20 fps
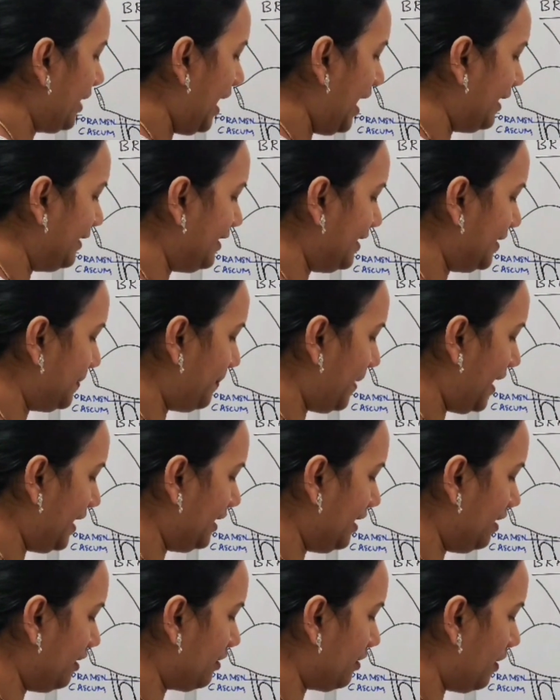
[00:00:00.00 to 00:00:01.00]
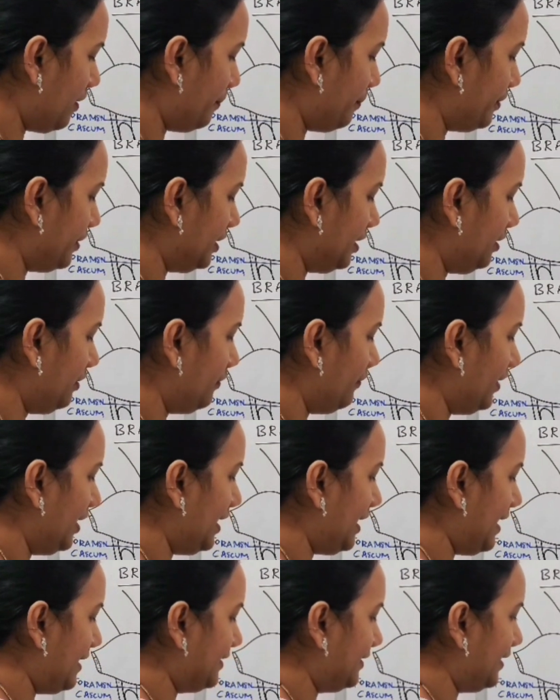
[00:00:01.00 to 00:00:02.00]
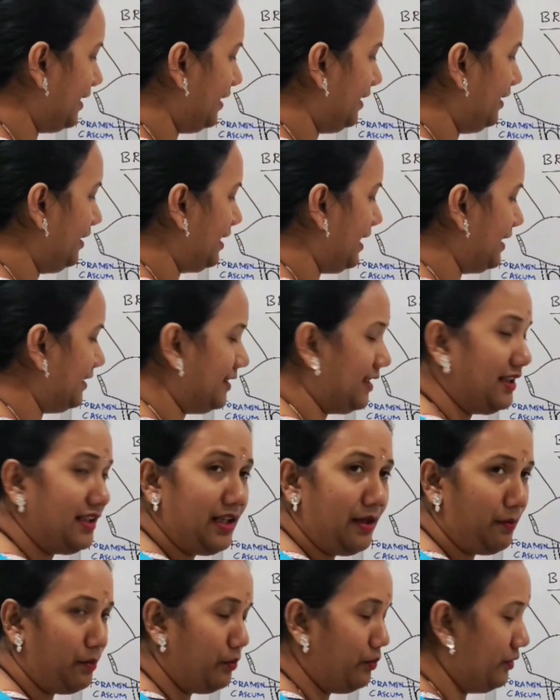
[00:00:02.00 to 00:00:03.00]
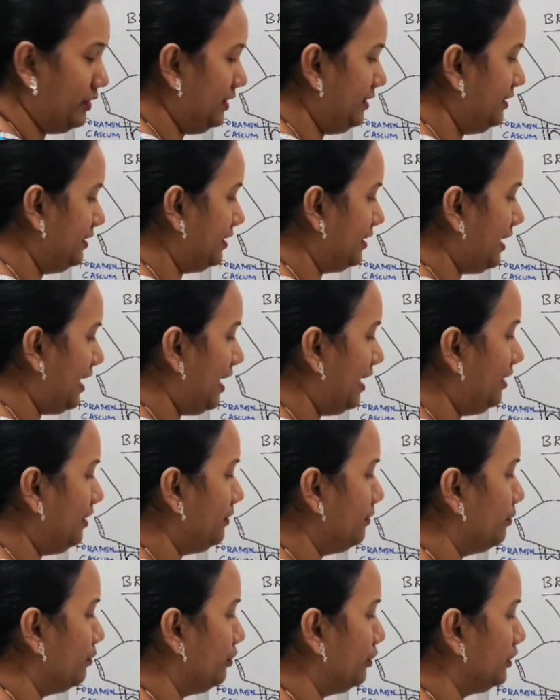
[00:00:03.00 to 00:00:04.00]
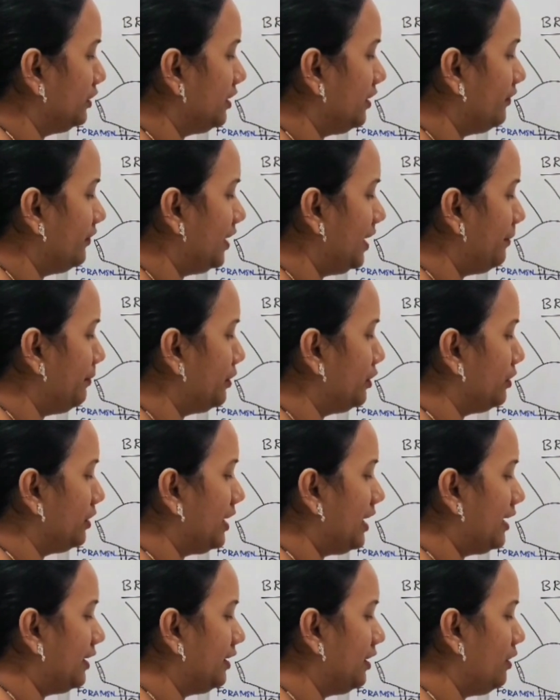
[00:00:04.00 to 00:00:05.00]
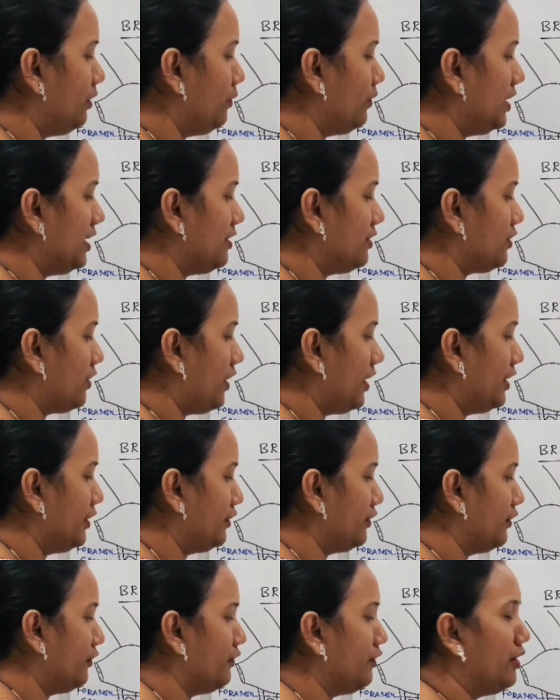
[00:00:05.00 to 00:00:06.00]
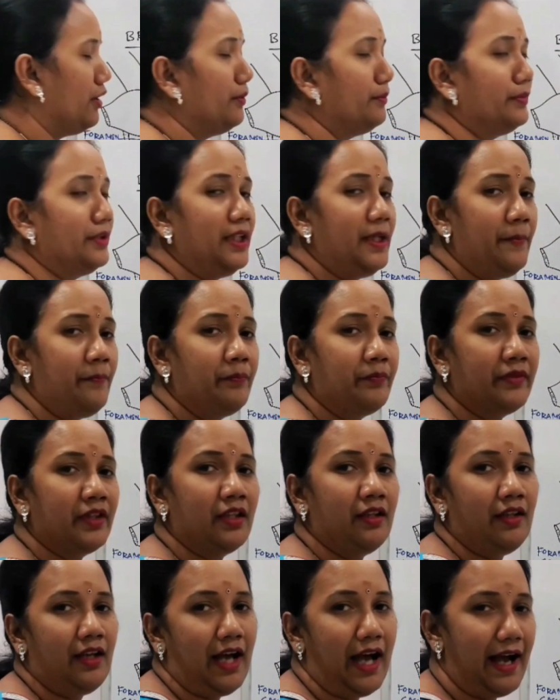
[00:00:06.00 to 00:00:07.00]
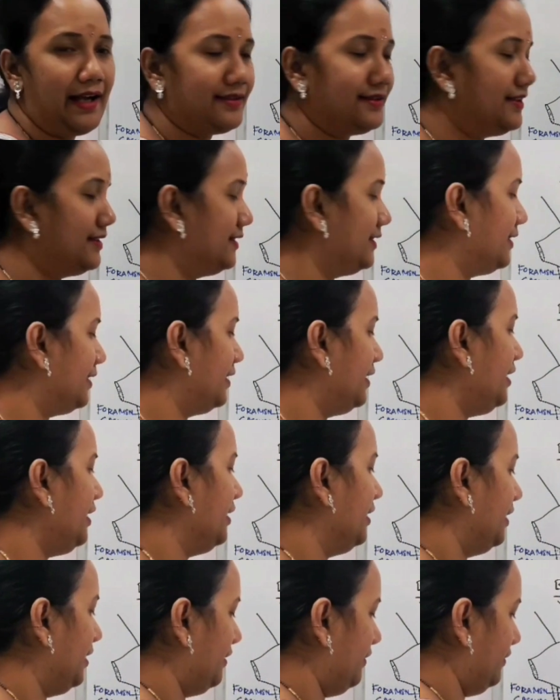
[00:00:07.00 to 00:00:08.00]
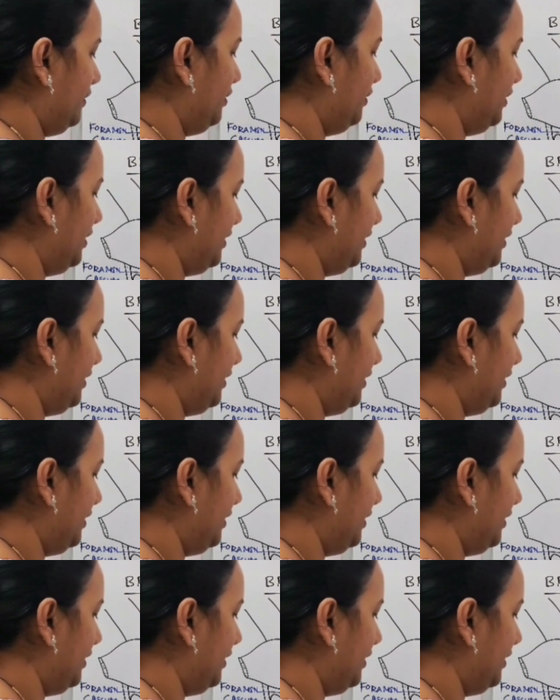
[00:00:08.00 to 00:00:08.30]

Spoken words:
and the spinal component will ascend upwards, and both of them together will join to form the accessory nerve. So